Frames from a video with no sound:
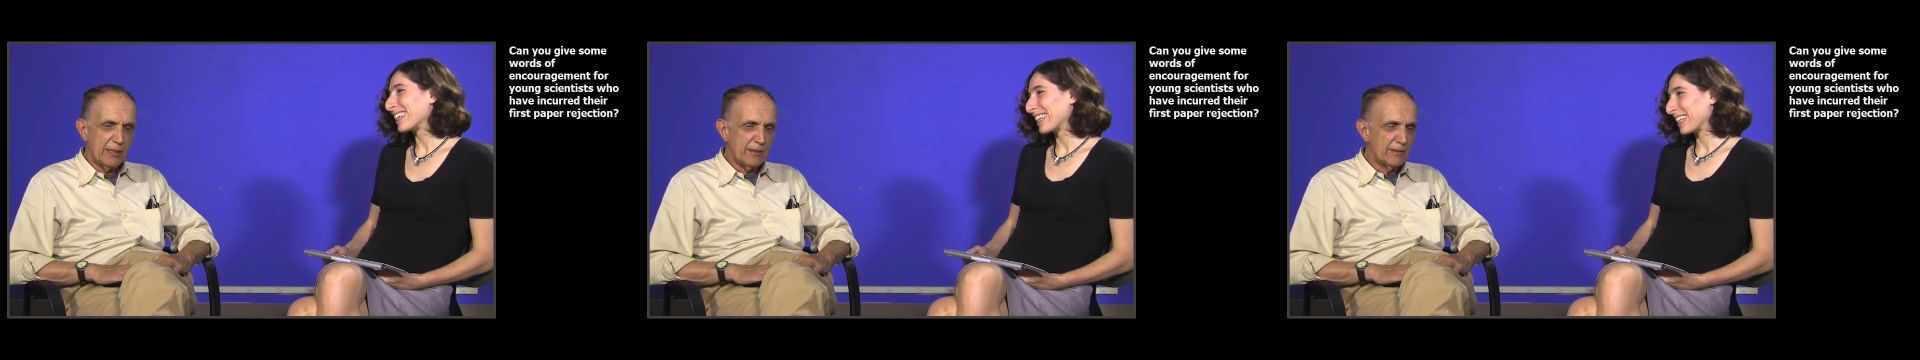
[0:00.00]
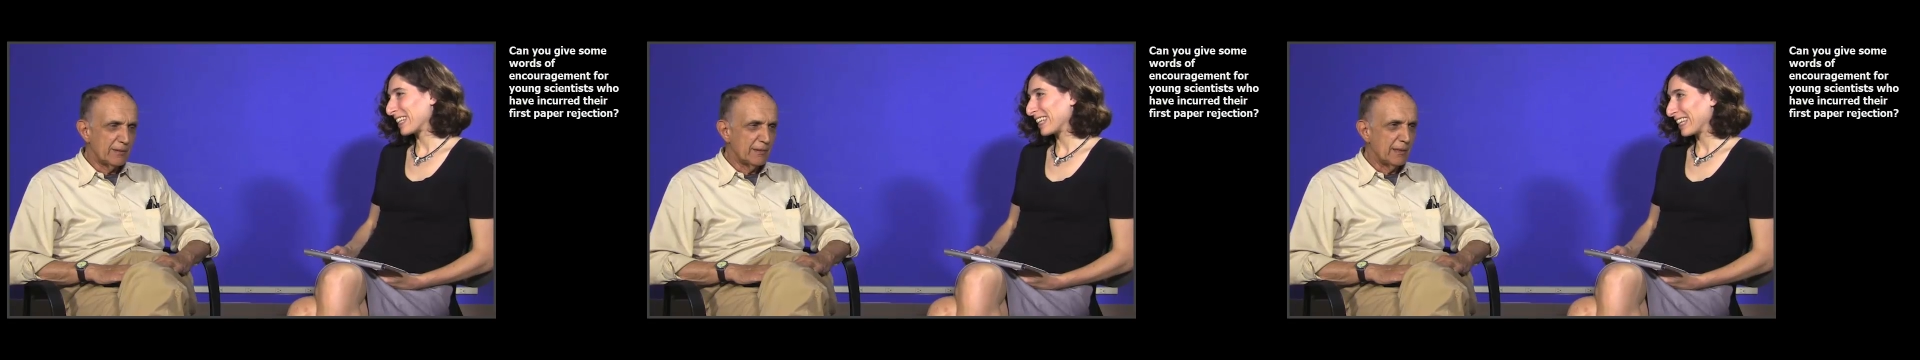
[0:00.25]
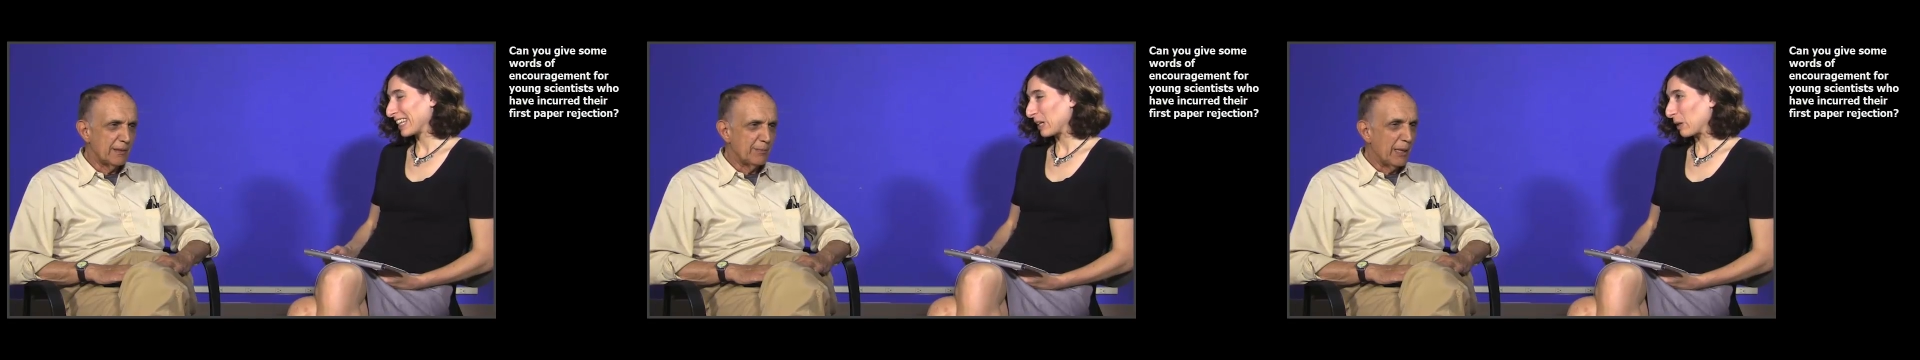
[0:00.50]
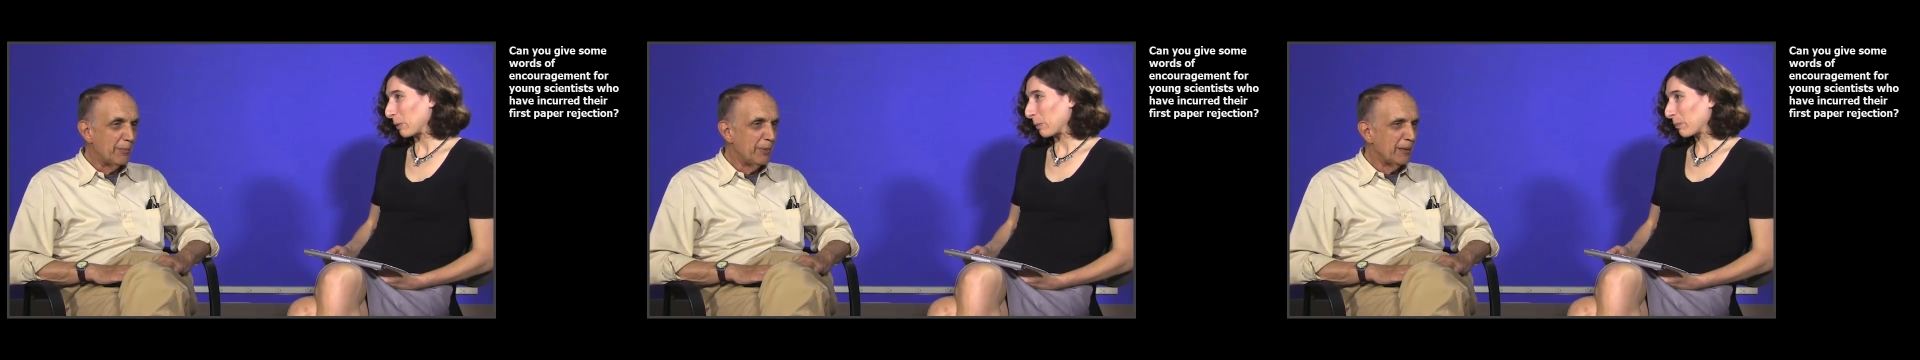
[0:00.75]
Speaker 1: well,
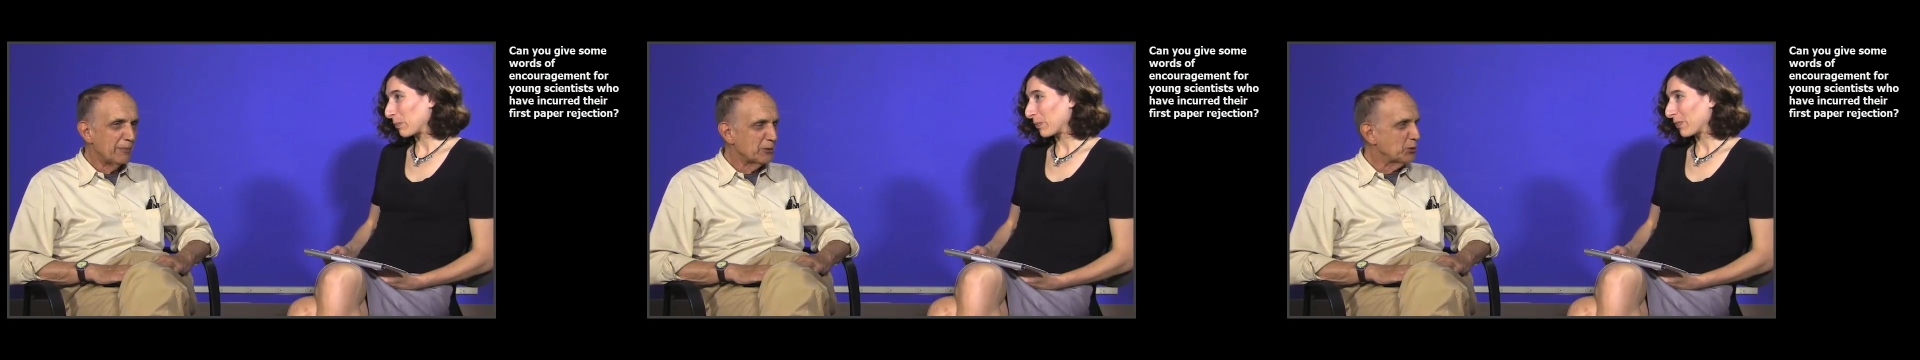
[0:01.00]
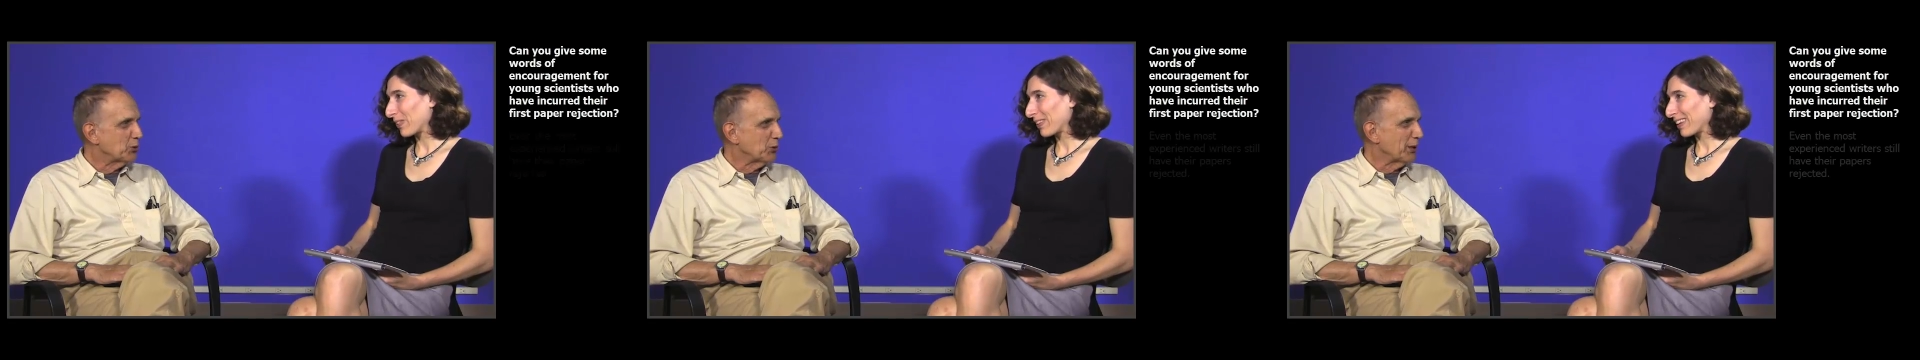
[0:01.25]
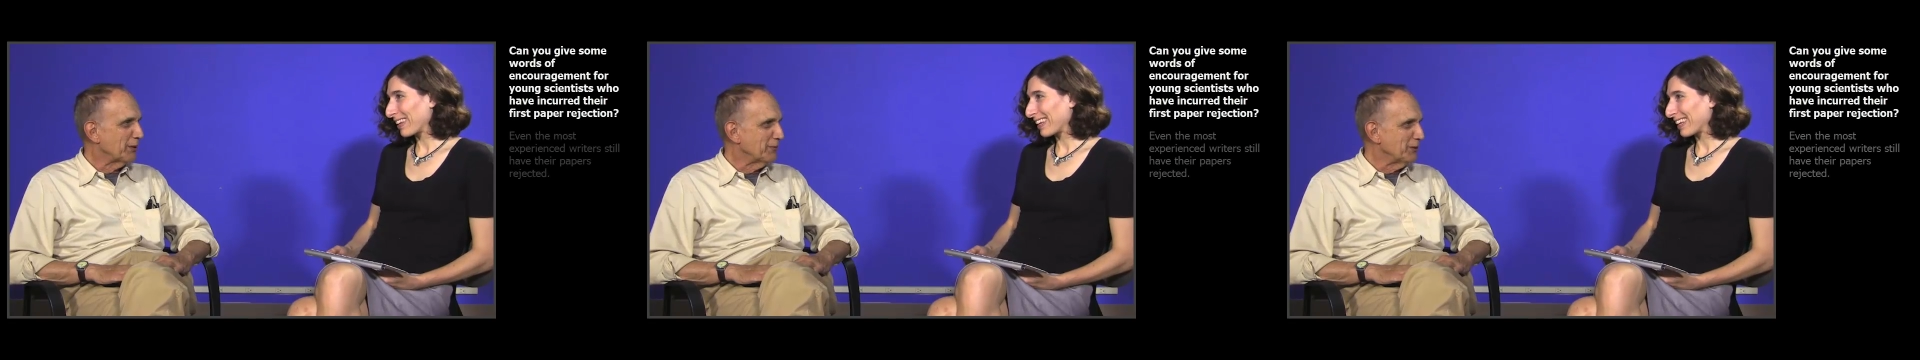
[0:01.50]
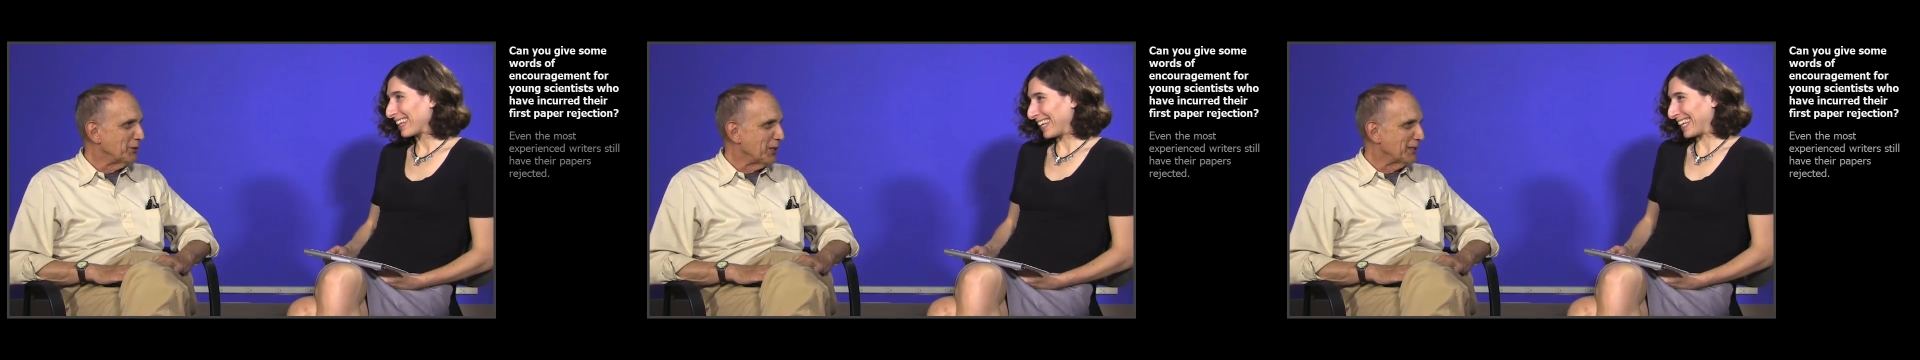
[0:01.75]
my papers still get
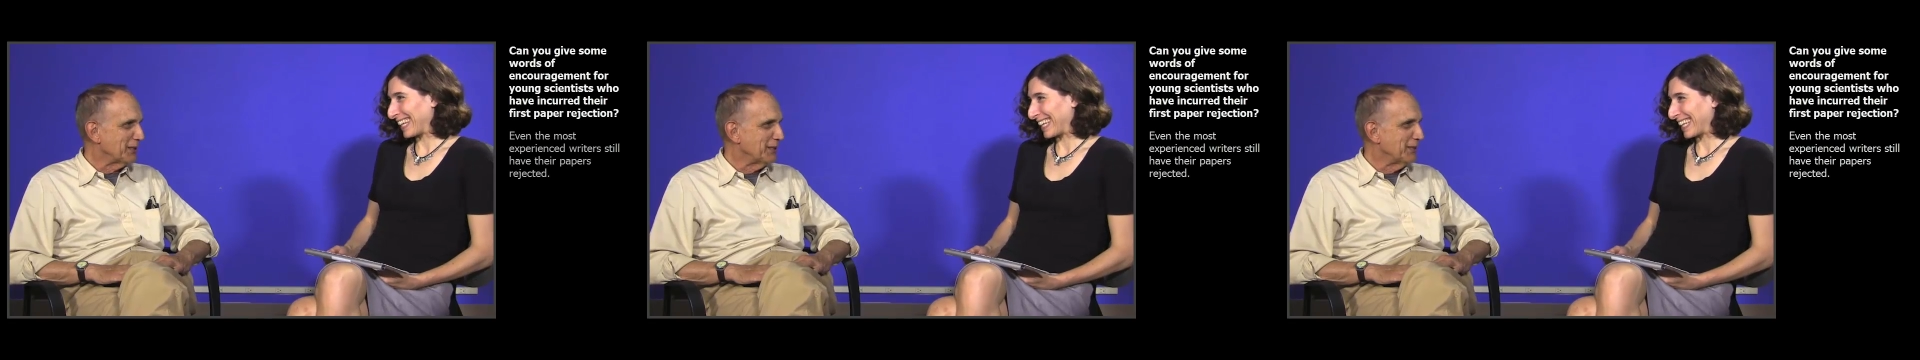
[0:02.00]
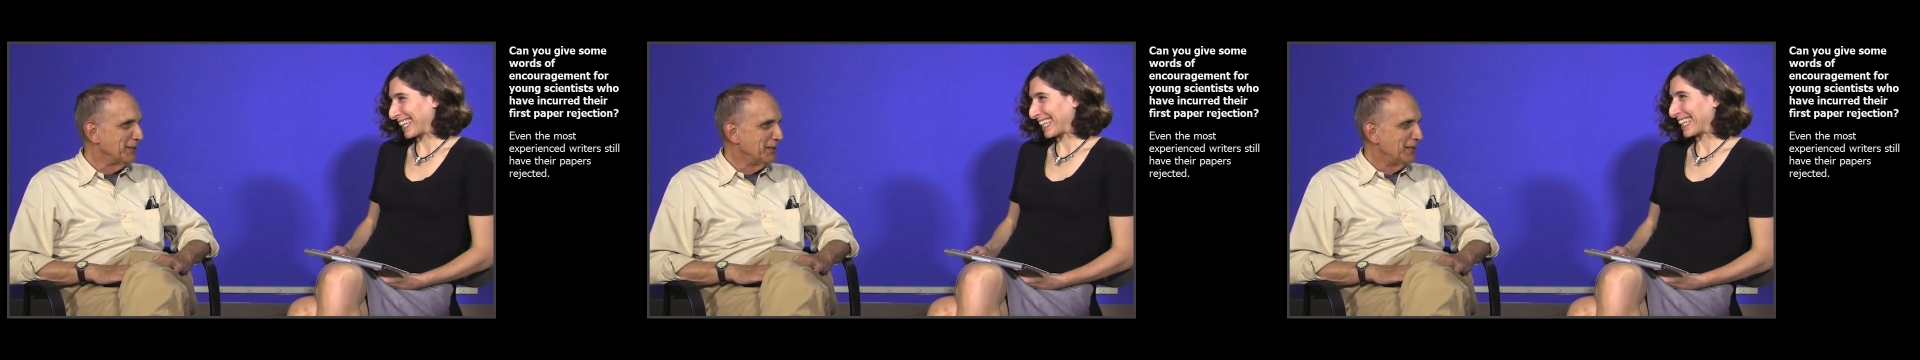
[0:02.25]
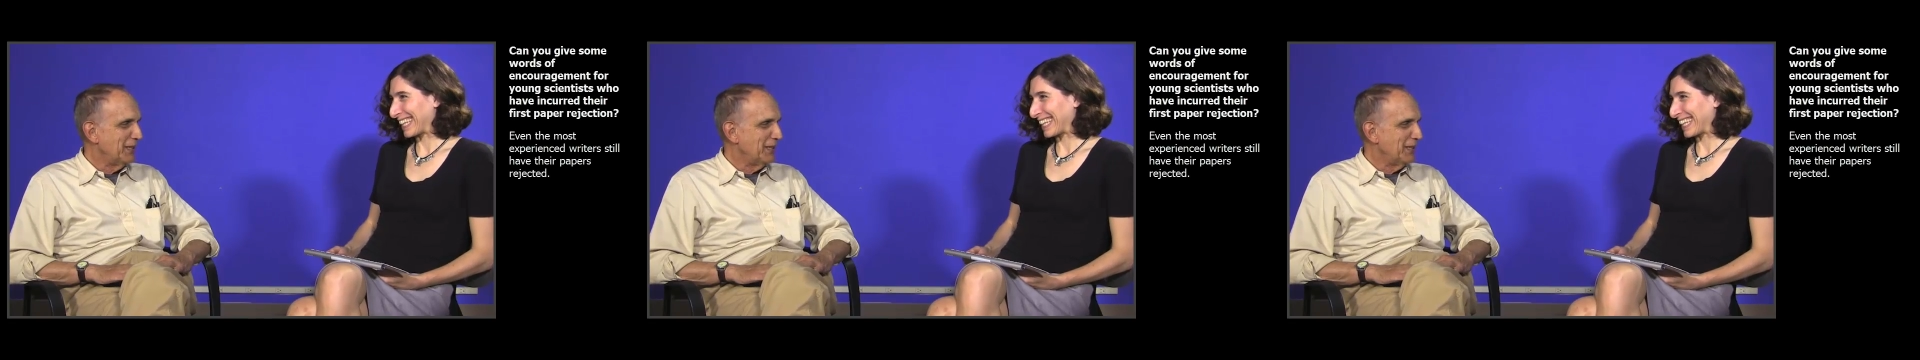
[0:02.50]
rejected,